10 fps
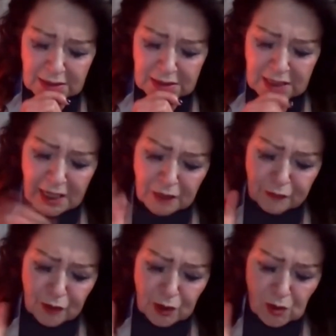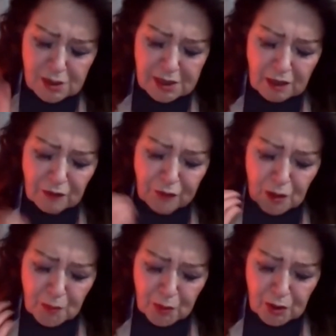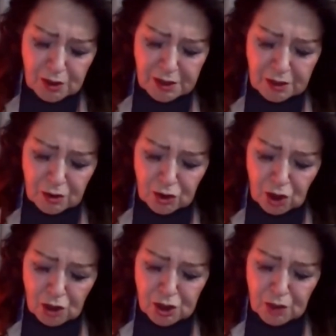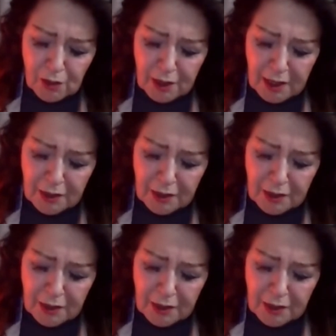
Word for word: Take for yourself a person, Joshua,